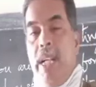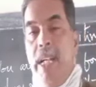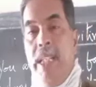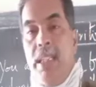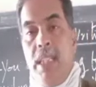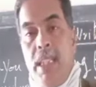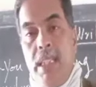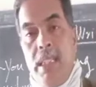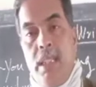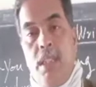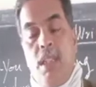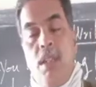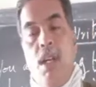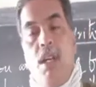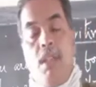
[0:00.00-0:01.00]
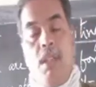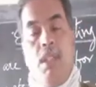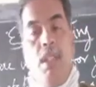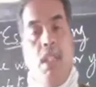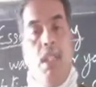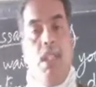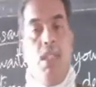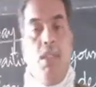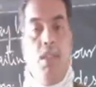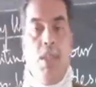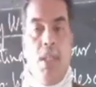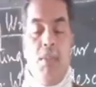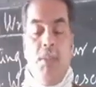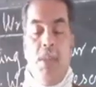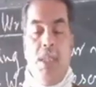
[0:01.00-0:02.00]
train is at 6 o'clock. You
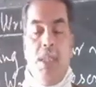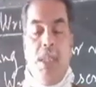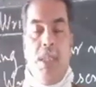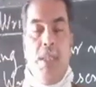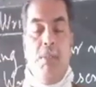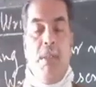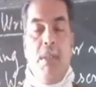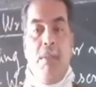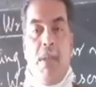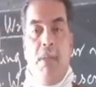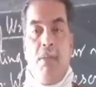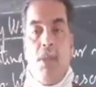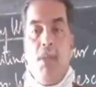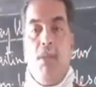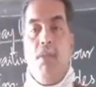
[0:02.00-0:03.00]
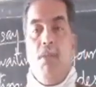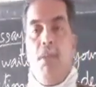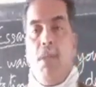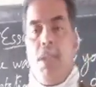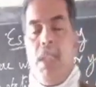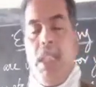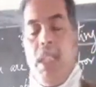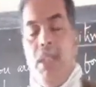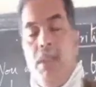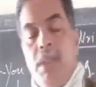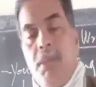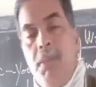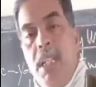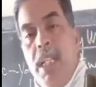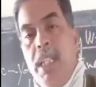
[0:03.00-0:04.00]
come to the station by 5, so 4:30 or
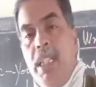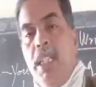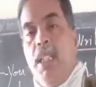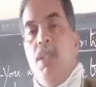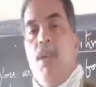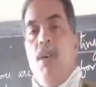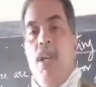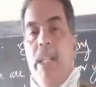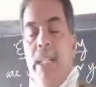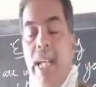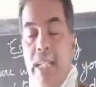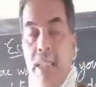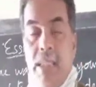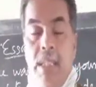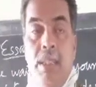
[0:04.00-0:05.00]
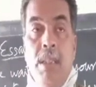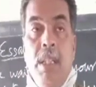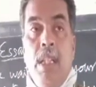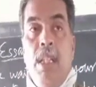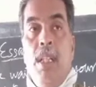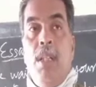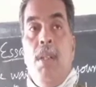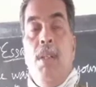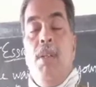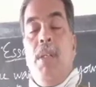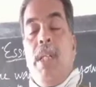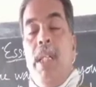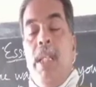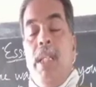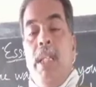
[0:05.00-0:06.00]
something like that, you call a taxi,
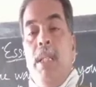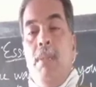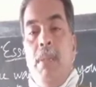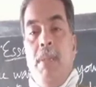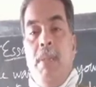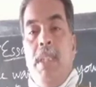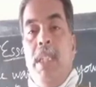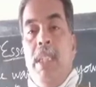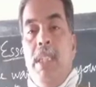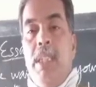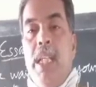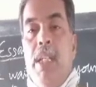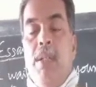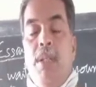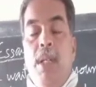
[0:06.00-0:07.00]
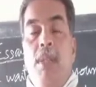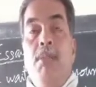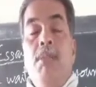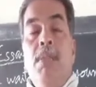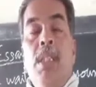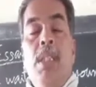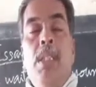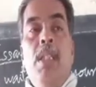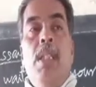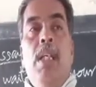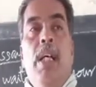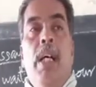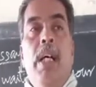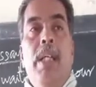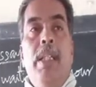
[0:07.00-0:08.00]
okay, keep everything inside, you come,
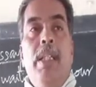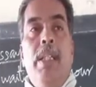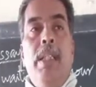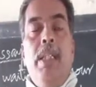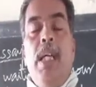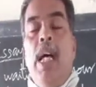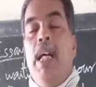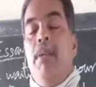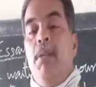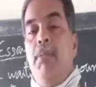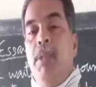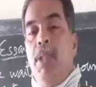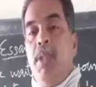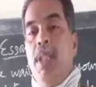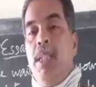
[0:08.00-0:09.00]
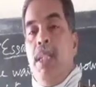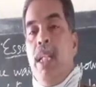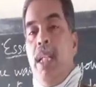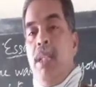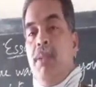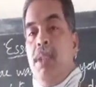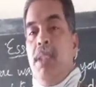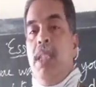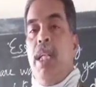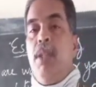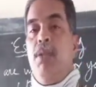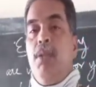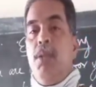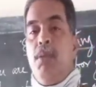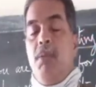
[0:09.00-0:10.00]
and I will meet you at the railway station. I
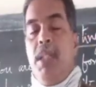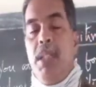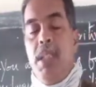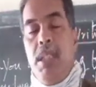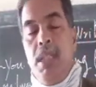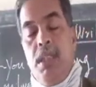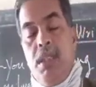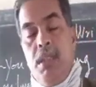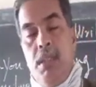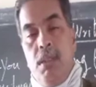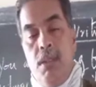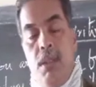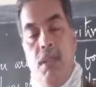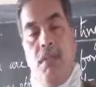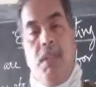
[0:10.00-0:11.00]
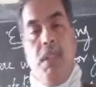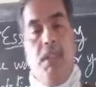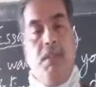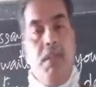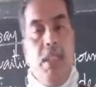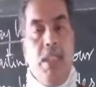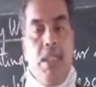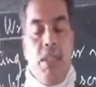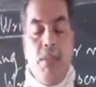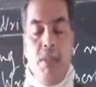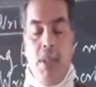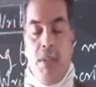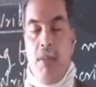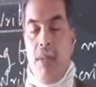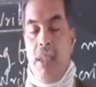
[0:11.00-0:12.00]
go to my office, finish the
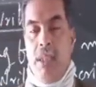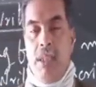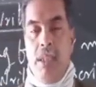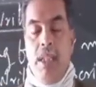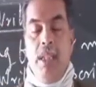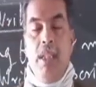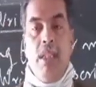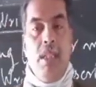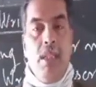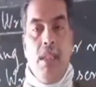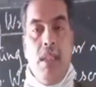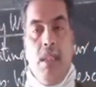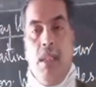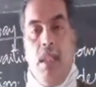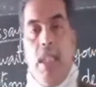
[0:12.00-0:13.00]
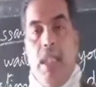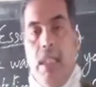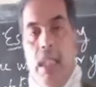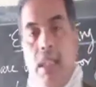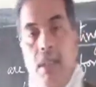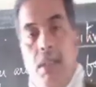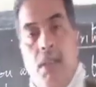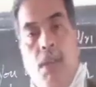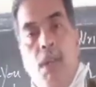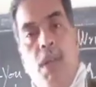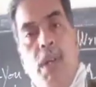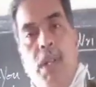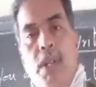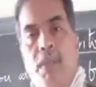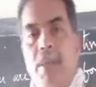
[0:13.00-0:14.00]
work, what is there, like that.
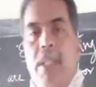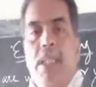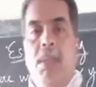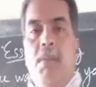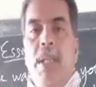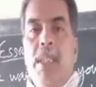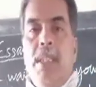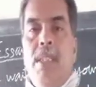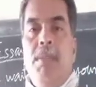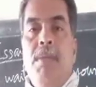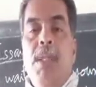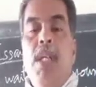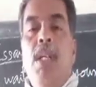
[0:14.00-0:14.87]
Or your friend's place.